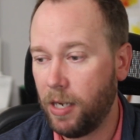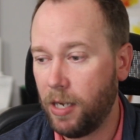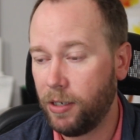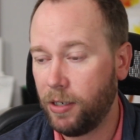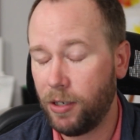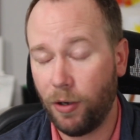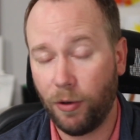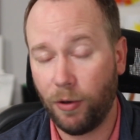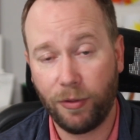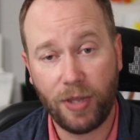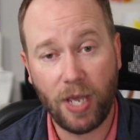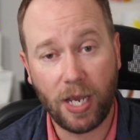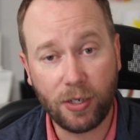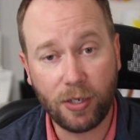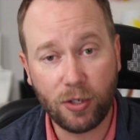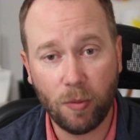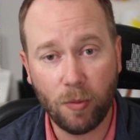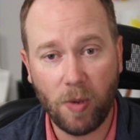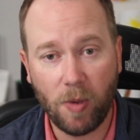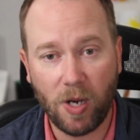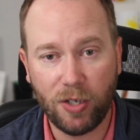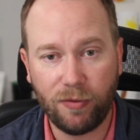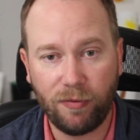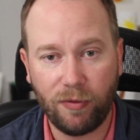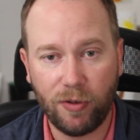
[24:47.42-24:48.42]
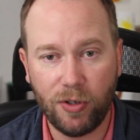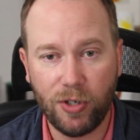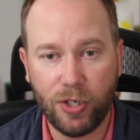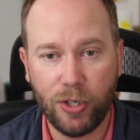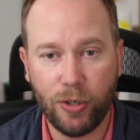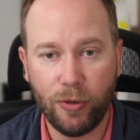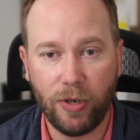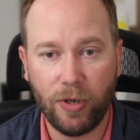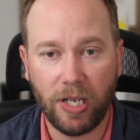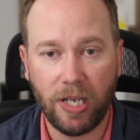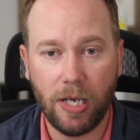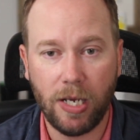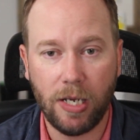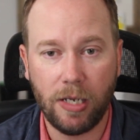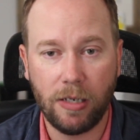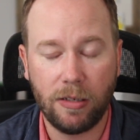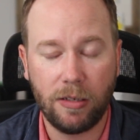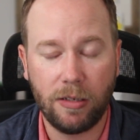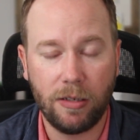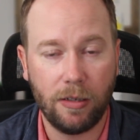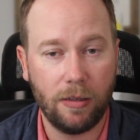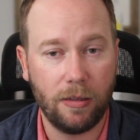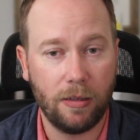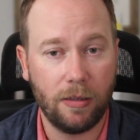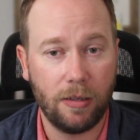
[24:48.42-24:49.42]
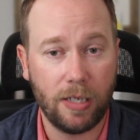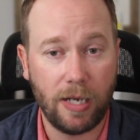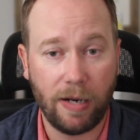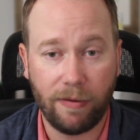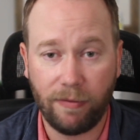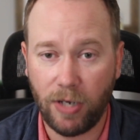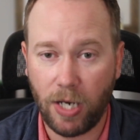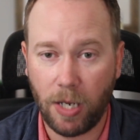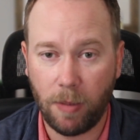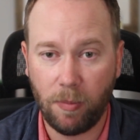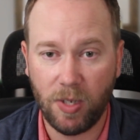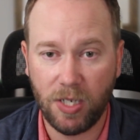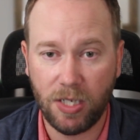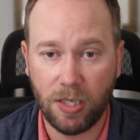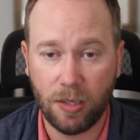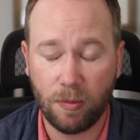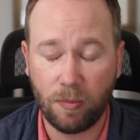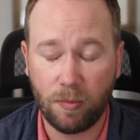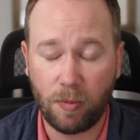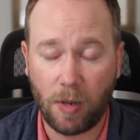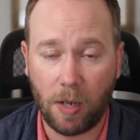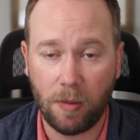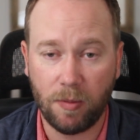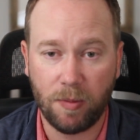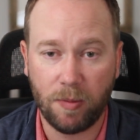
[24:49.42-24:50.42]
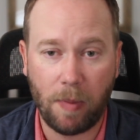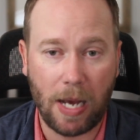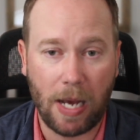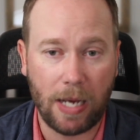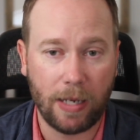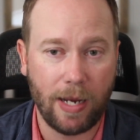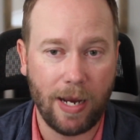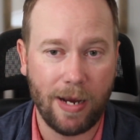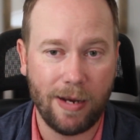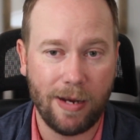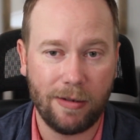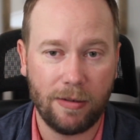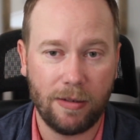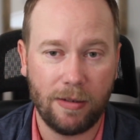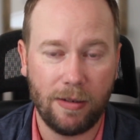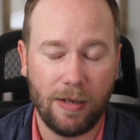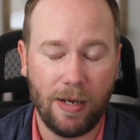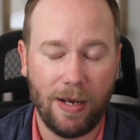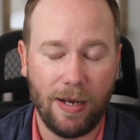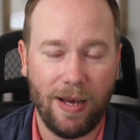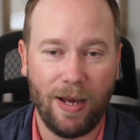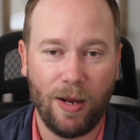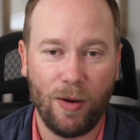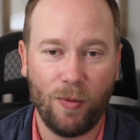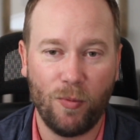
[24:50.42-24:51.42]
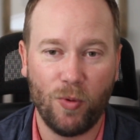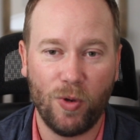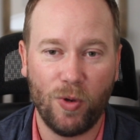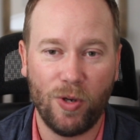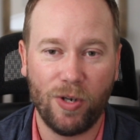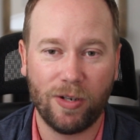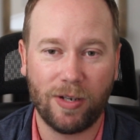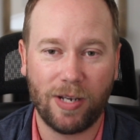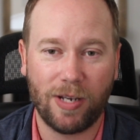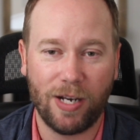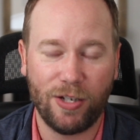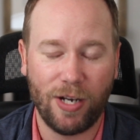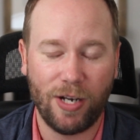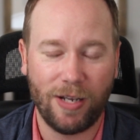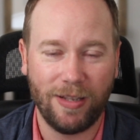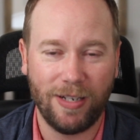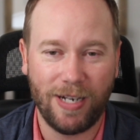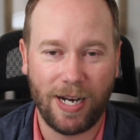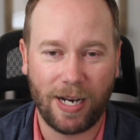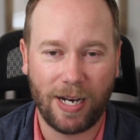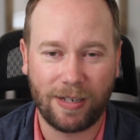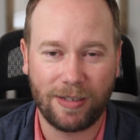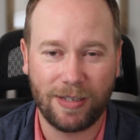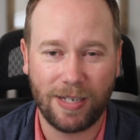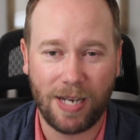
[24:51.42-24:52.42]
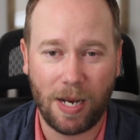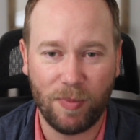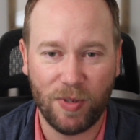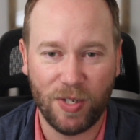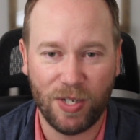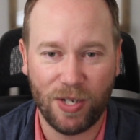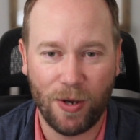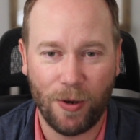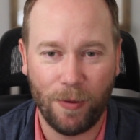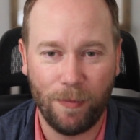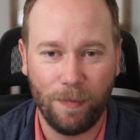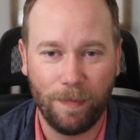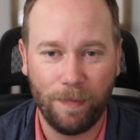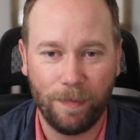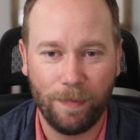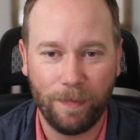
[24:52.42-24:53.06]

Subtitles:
So thanks so much for tuning in to the Everyday Business Problems podcast, and we'll catch you on the next episode.